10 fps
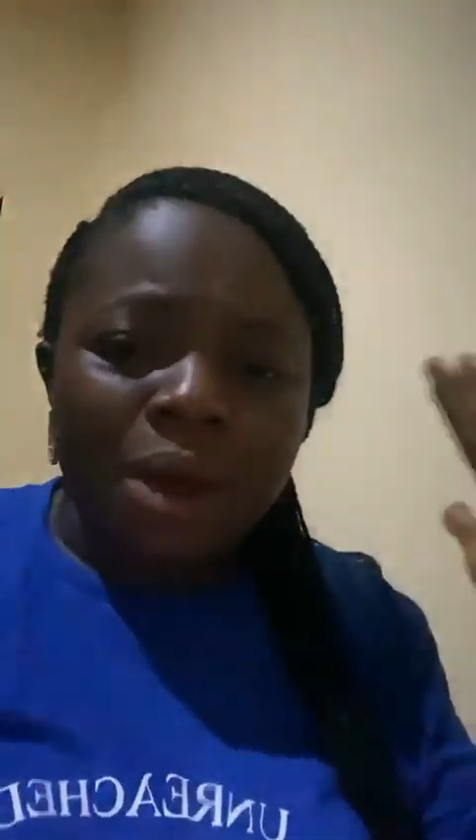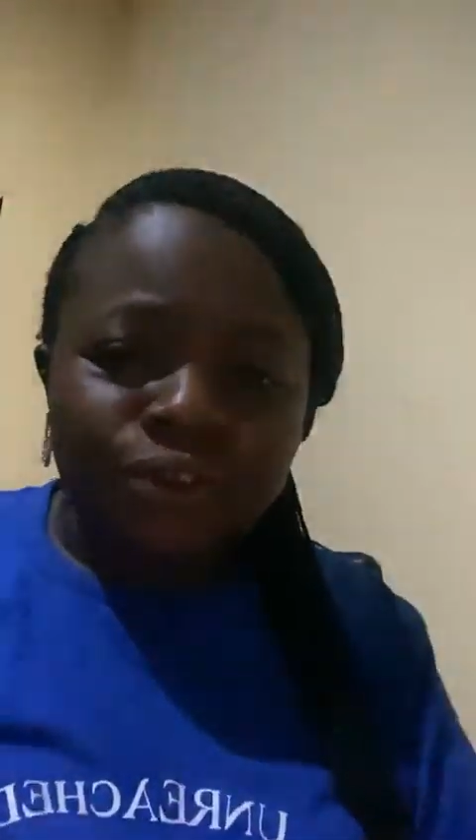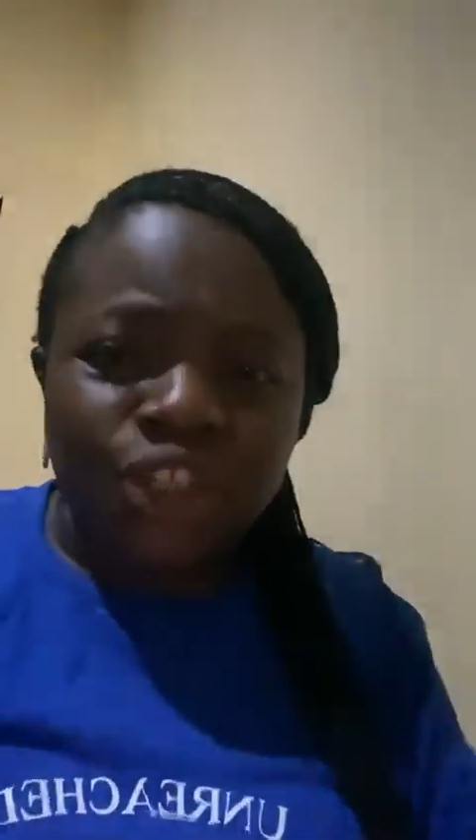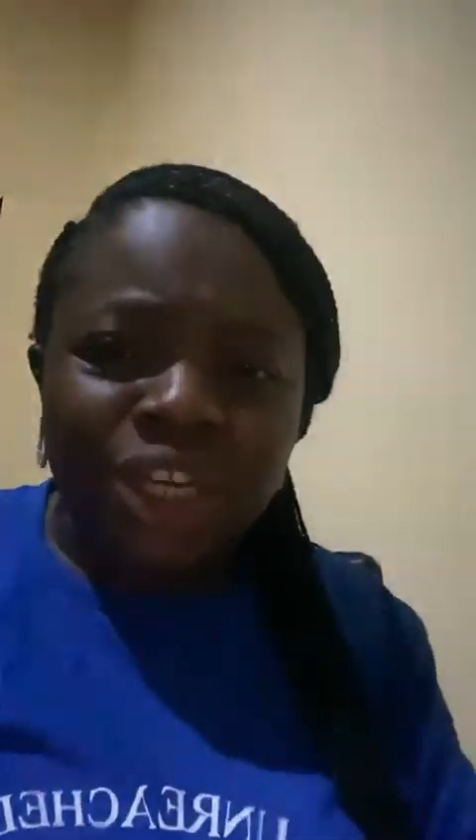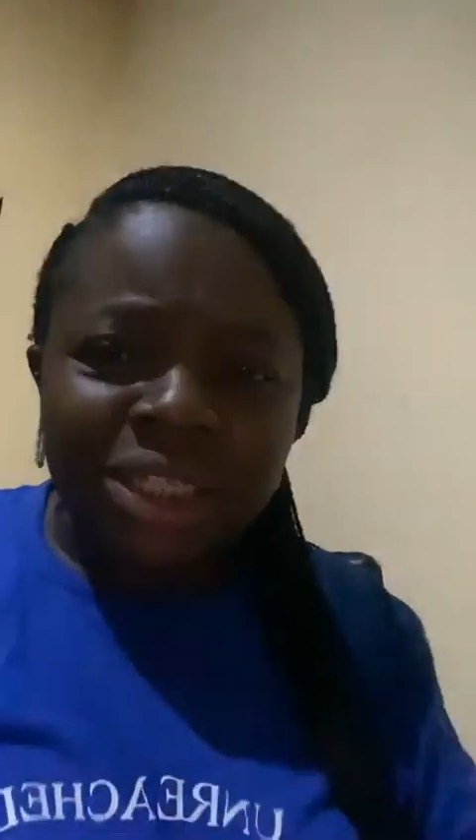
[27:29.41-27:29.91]

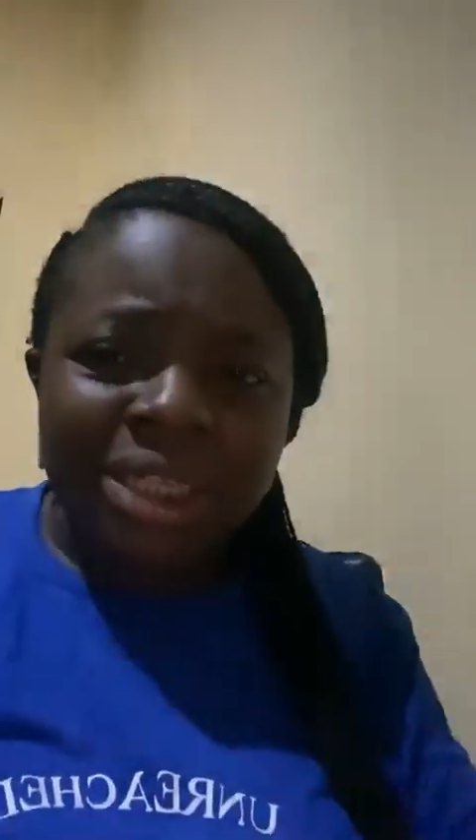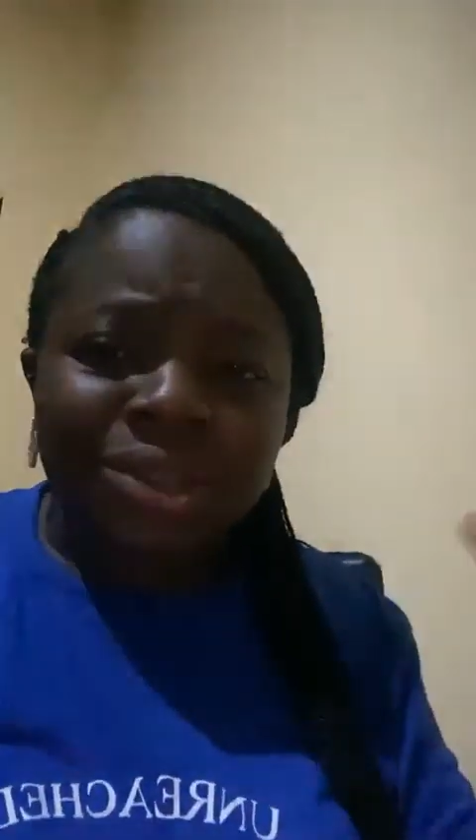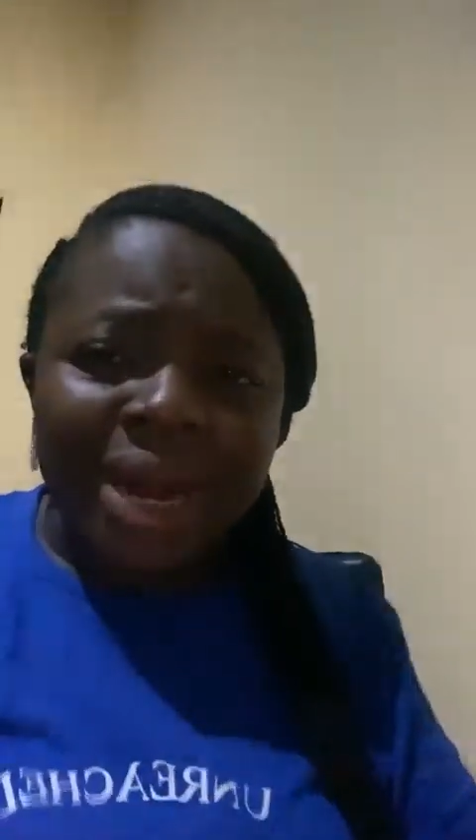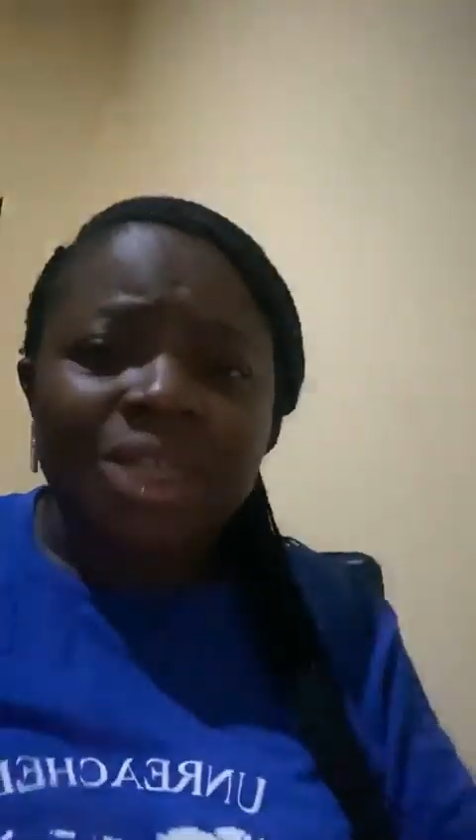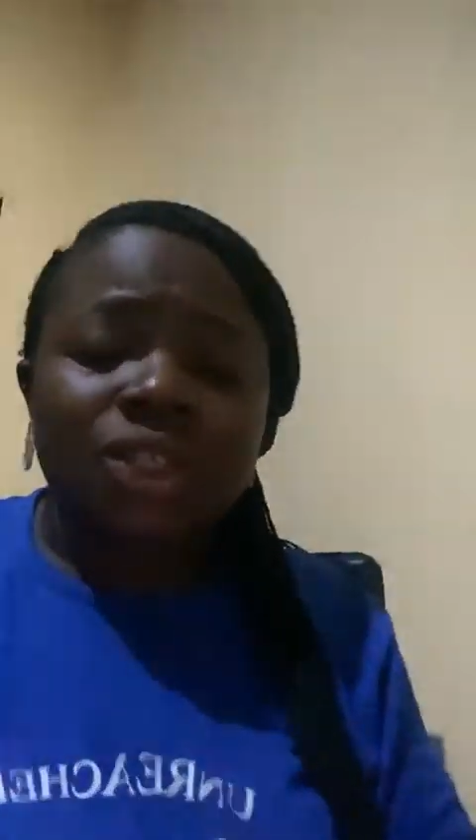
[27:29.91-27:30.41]
of
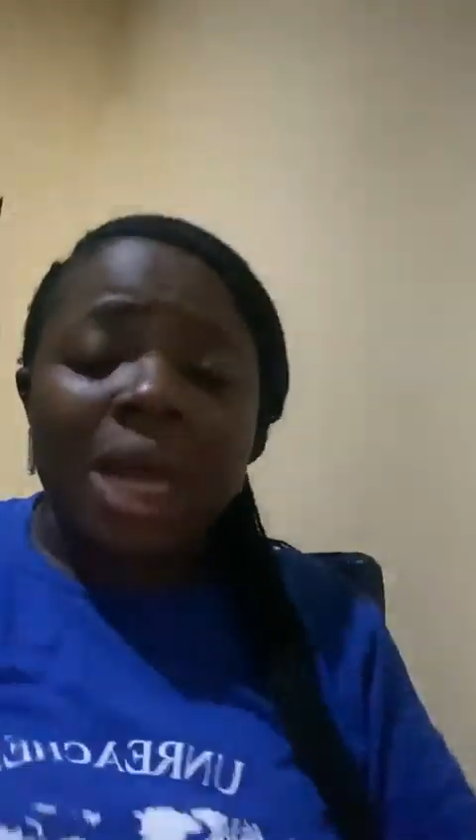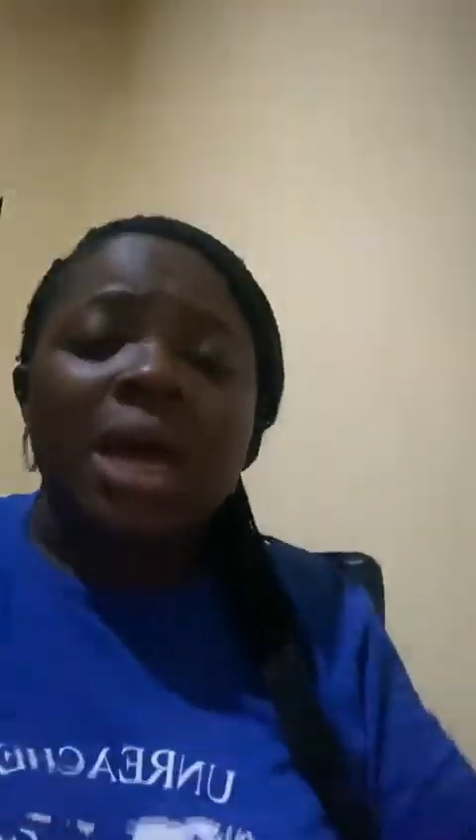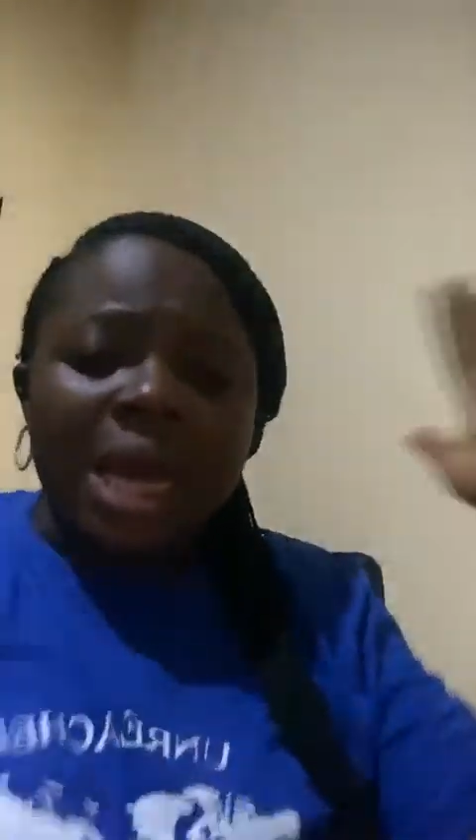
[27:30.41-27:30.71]
Jesus Christ,